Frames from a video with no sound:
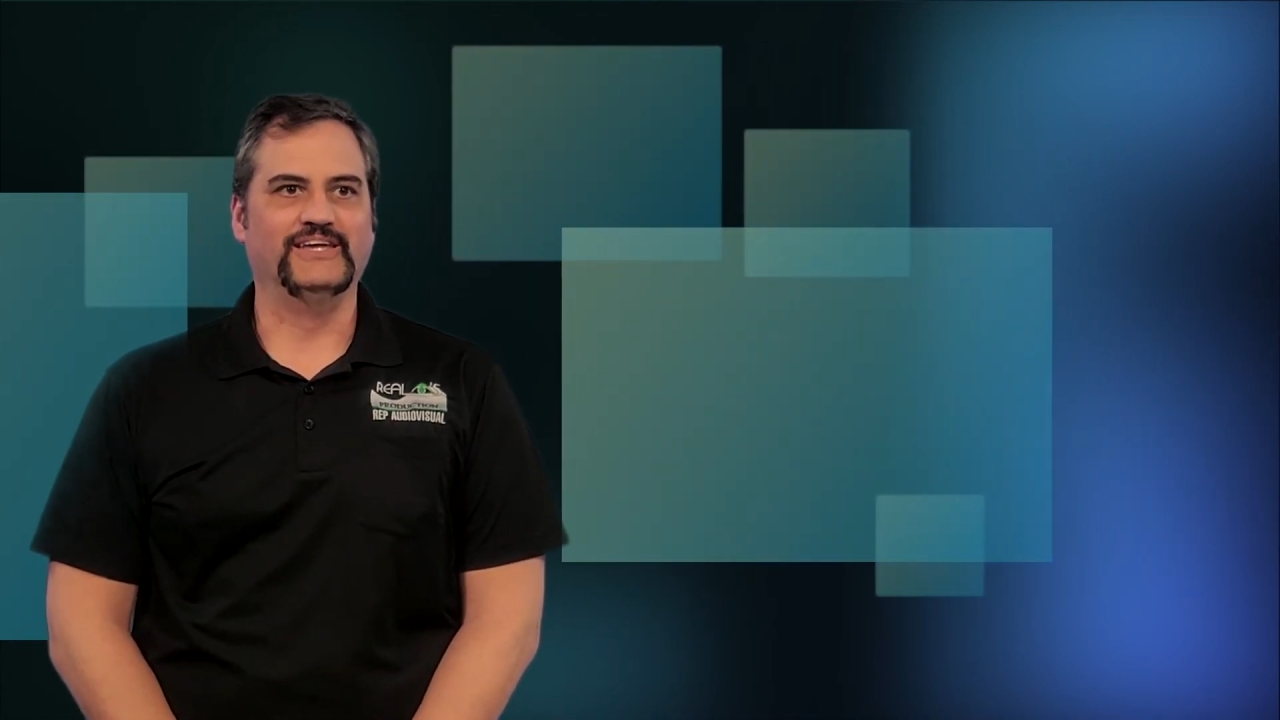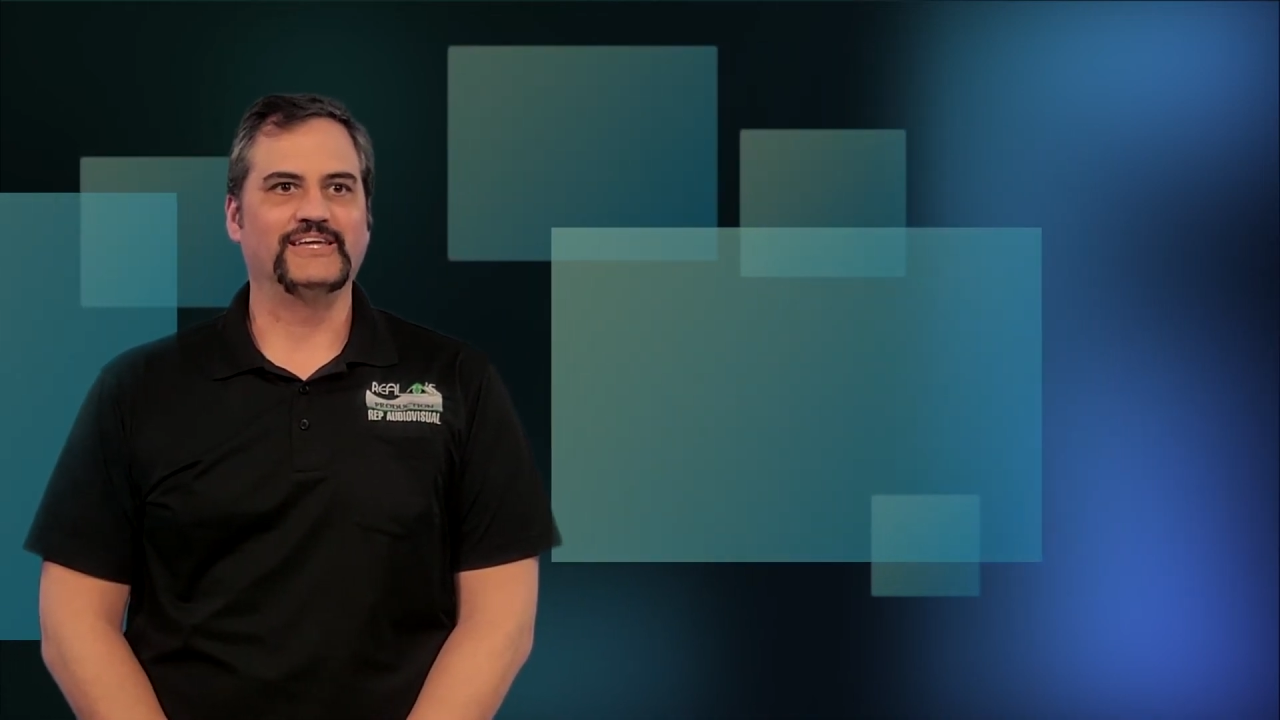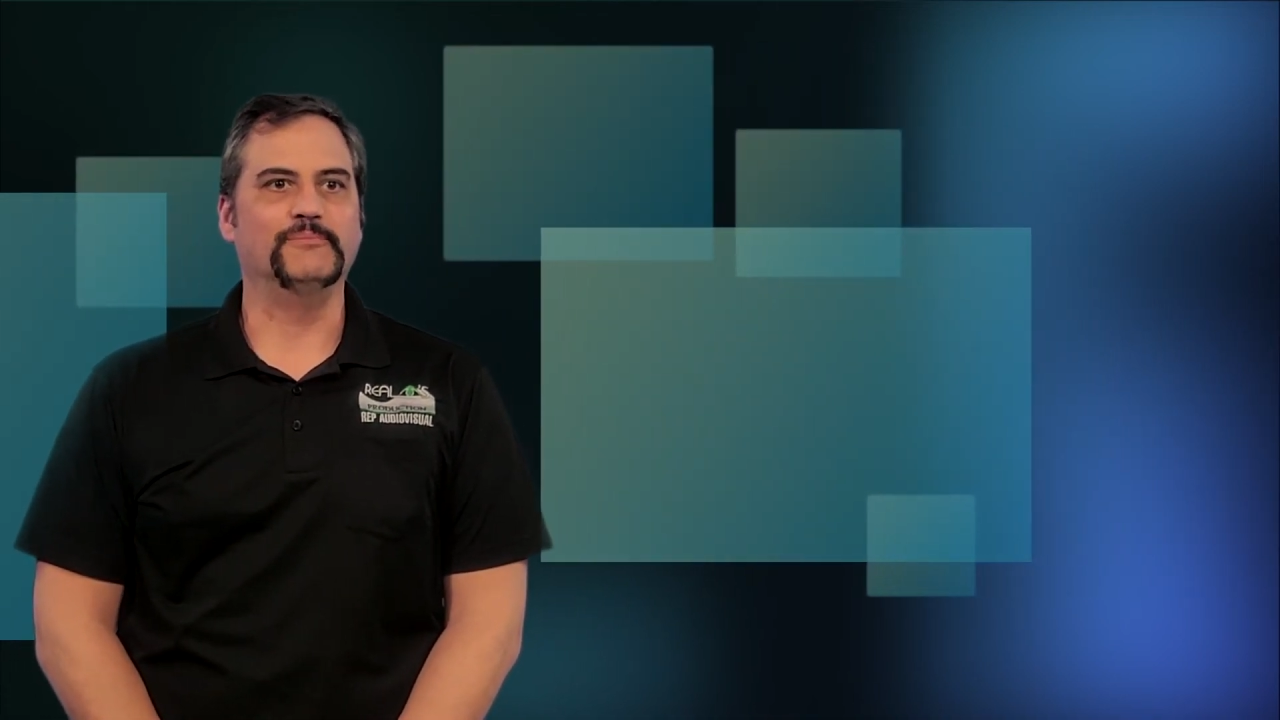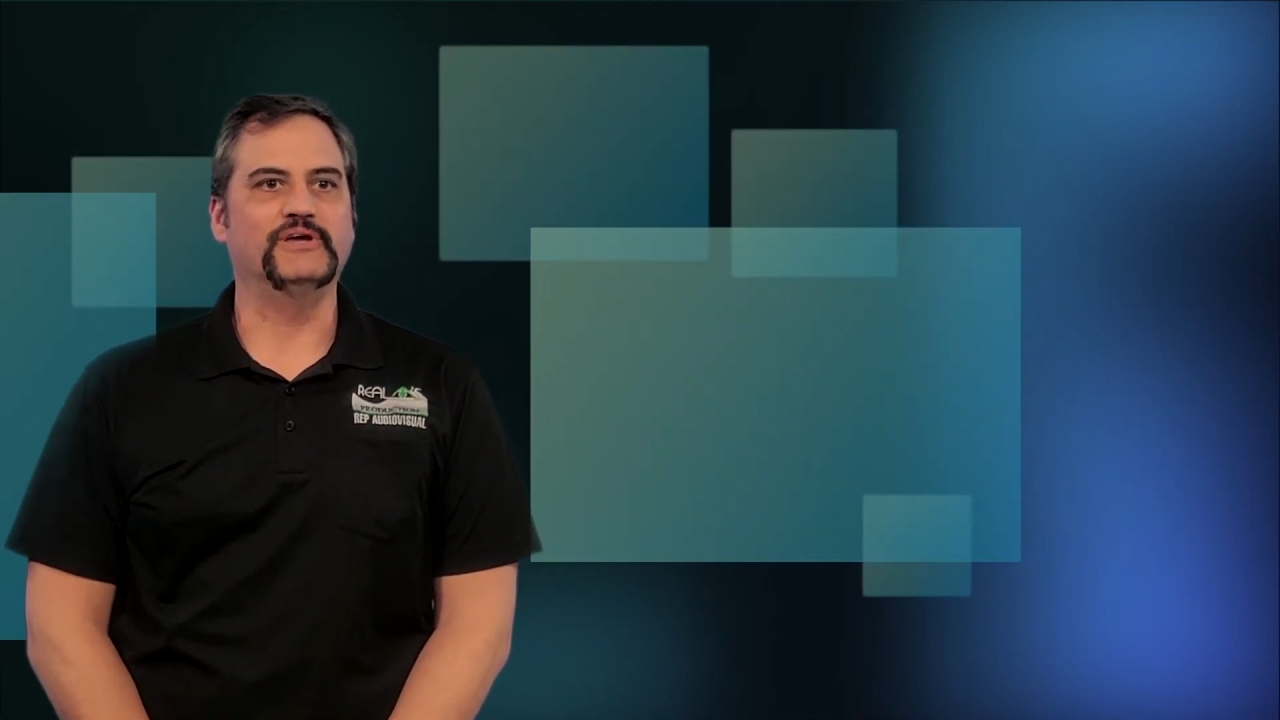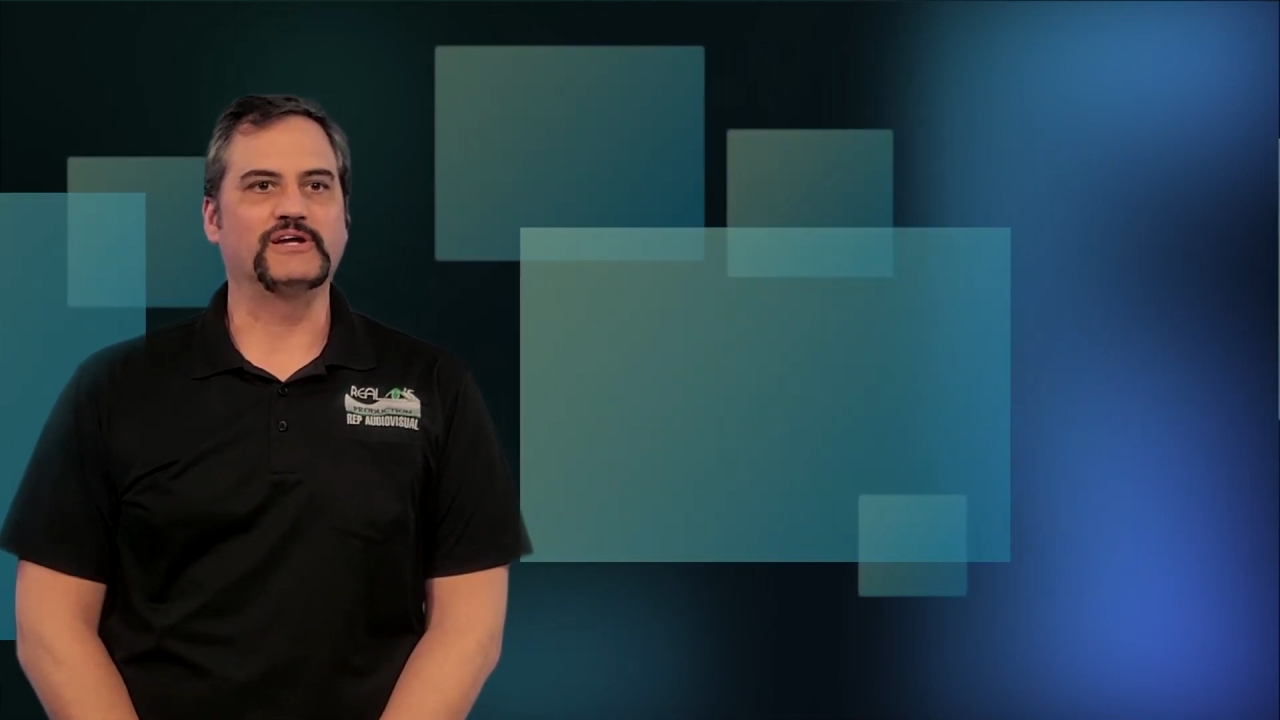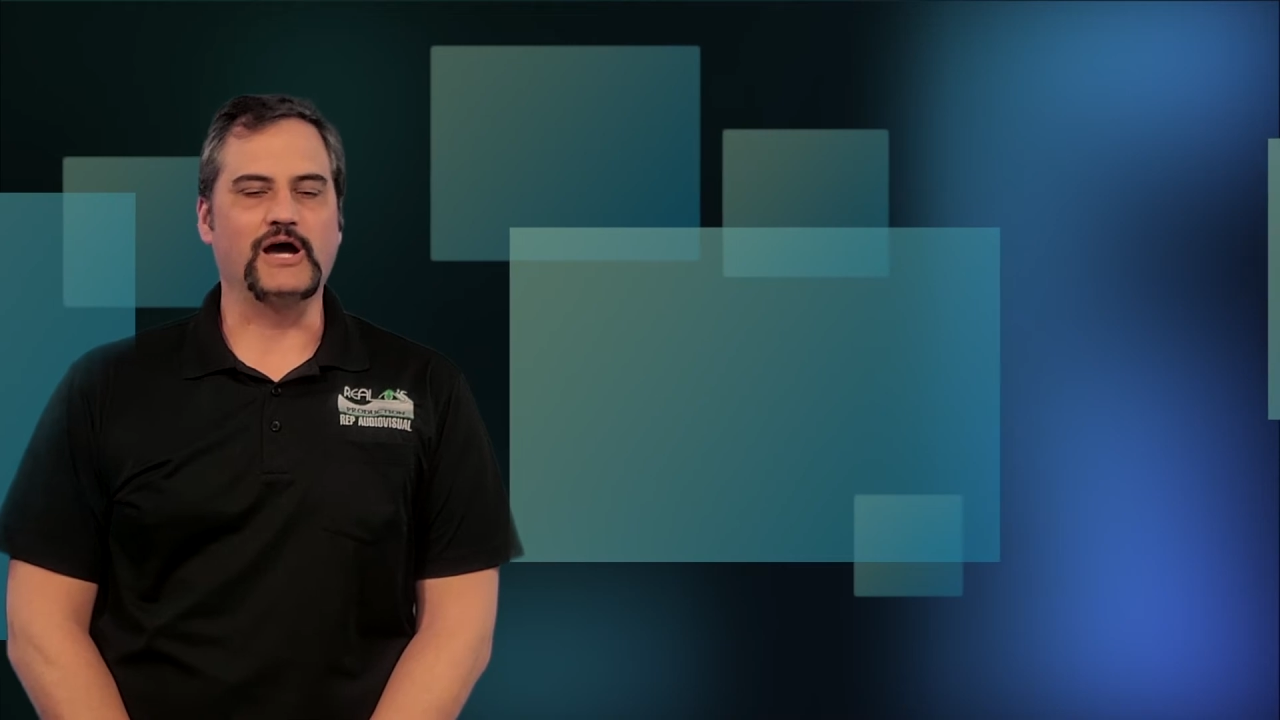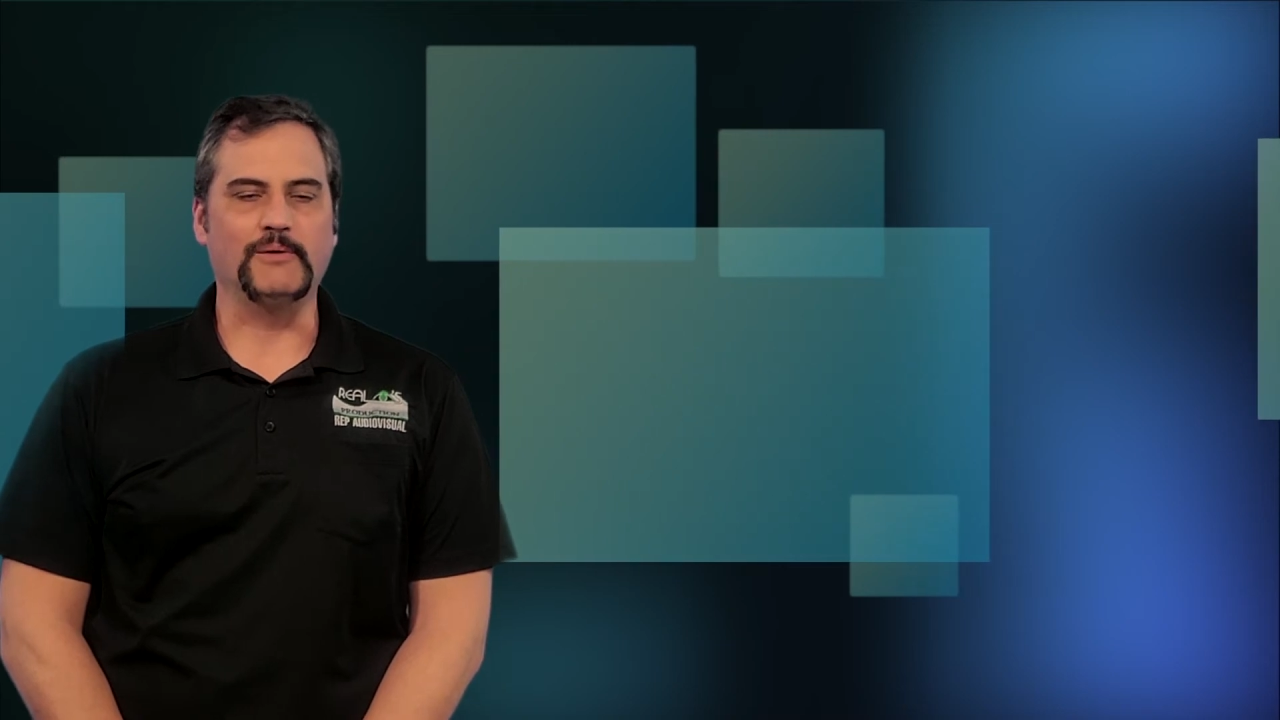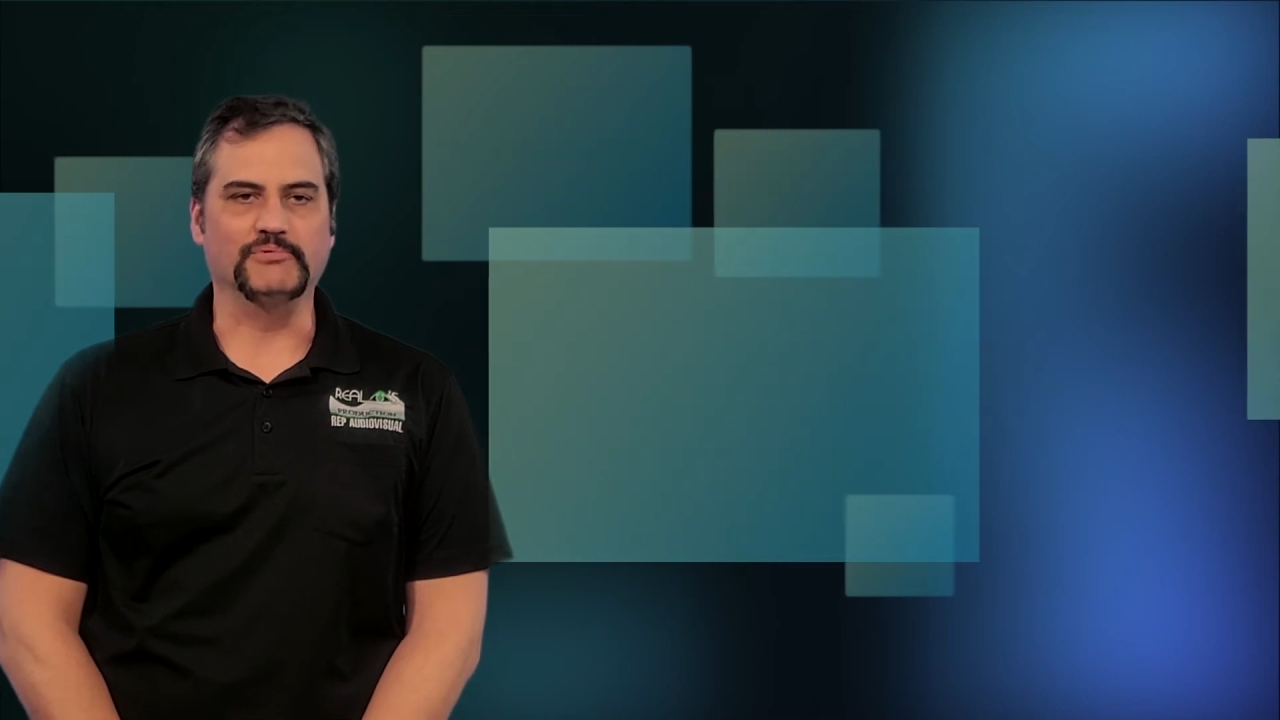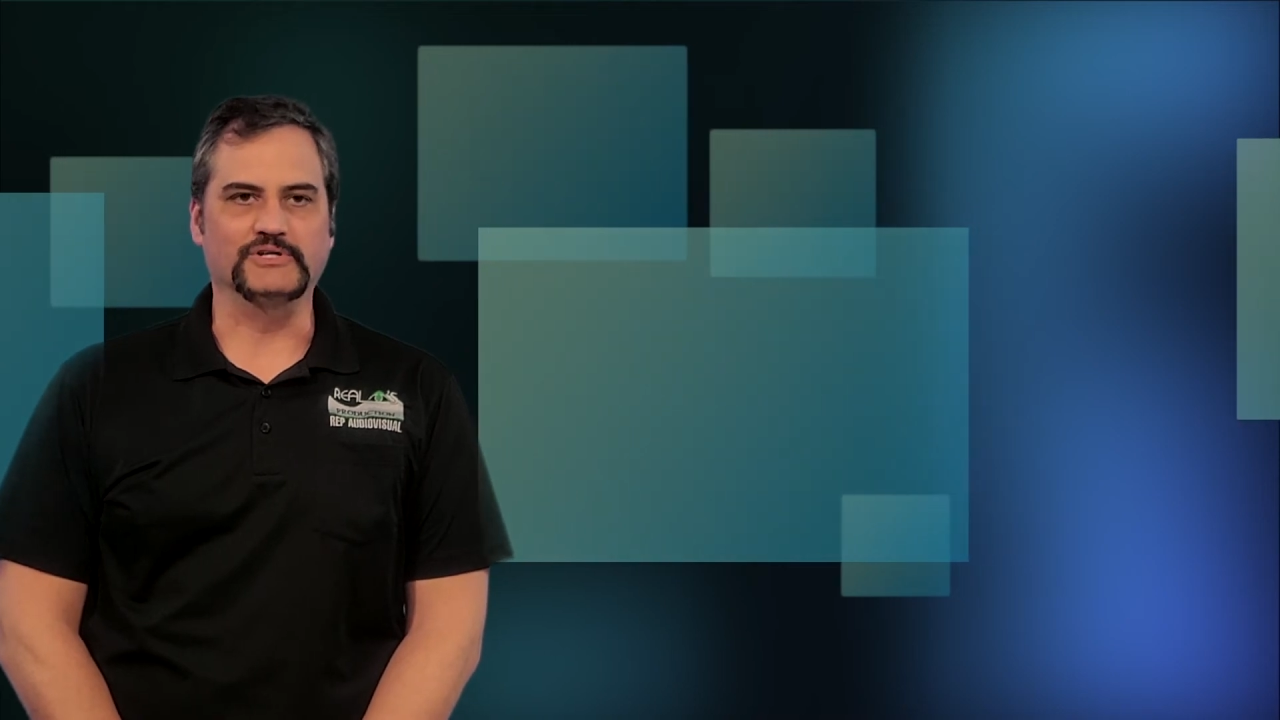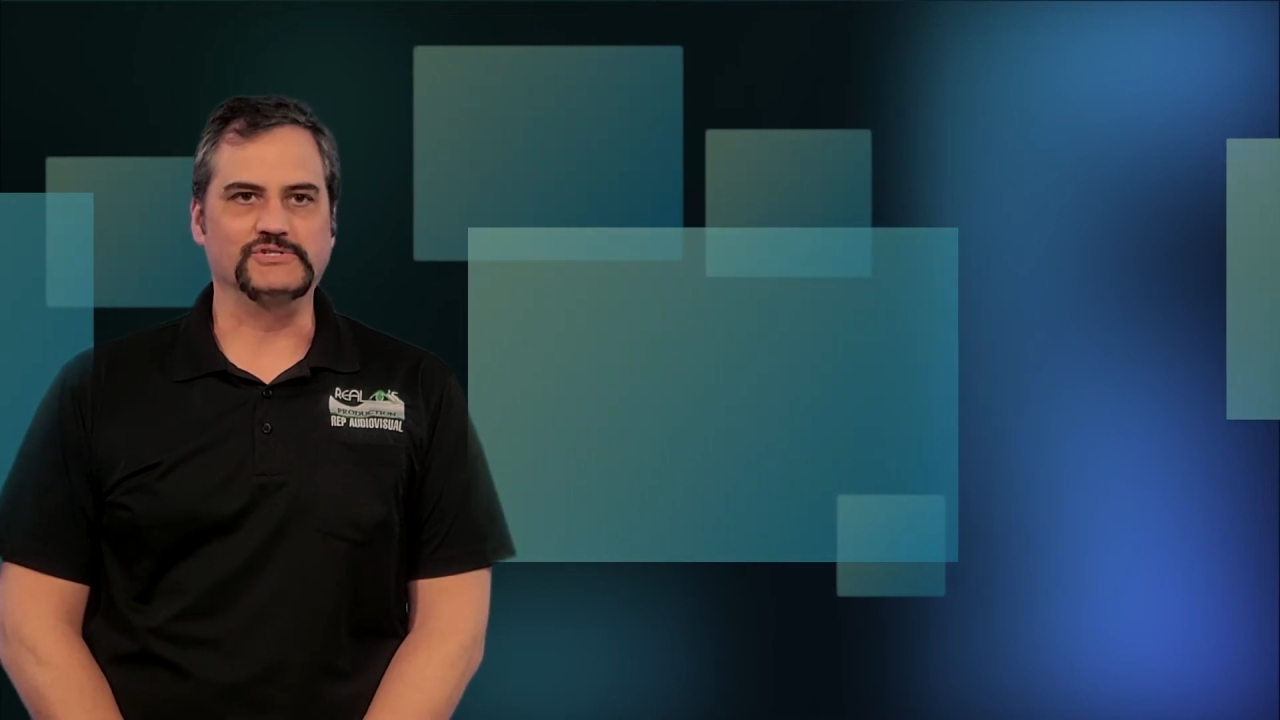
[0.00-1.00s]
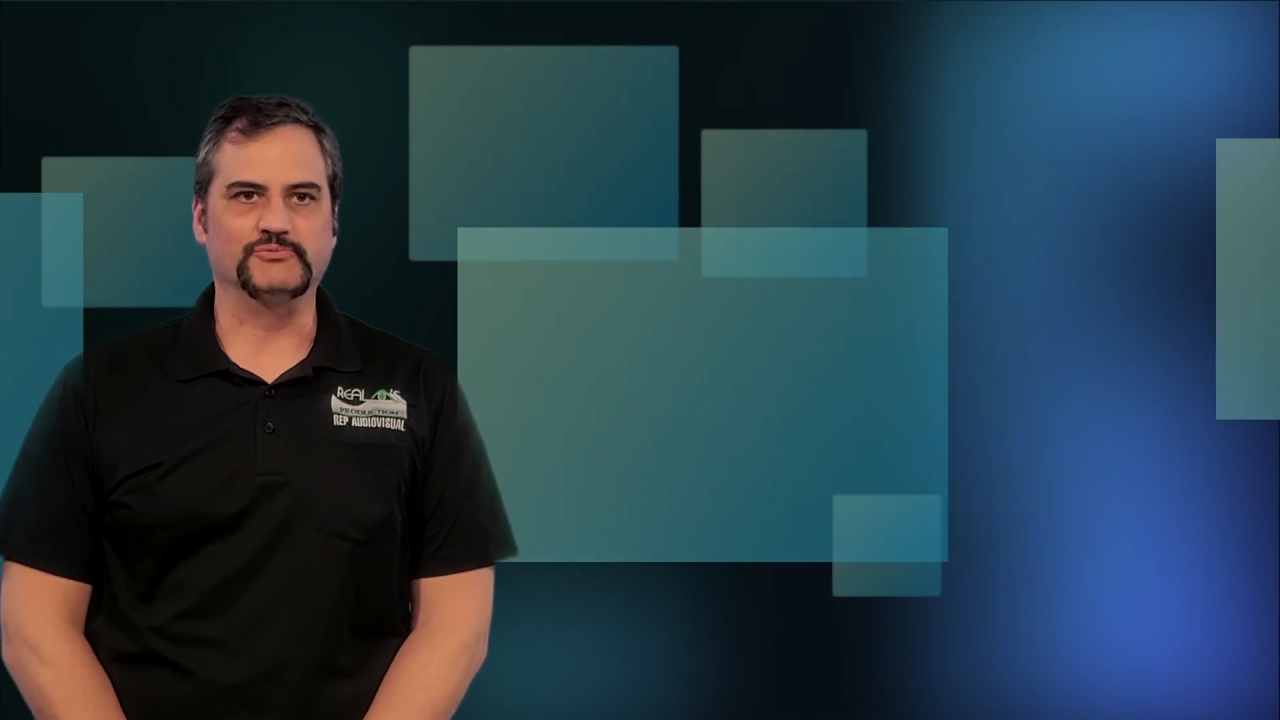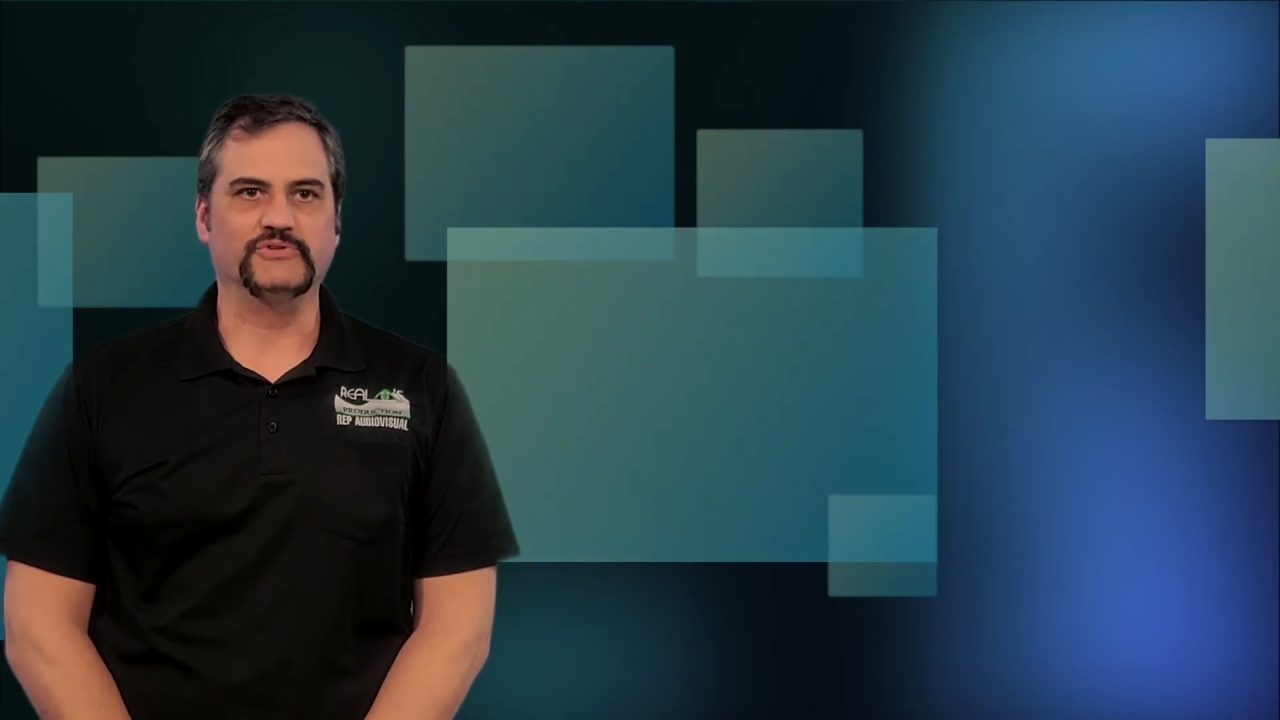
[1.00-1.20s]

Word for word: can be accomplished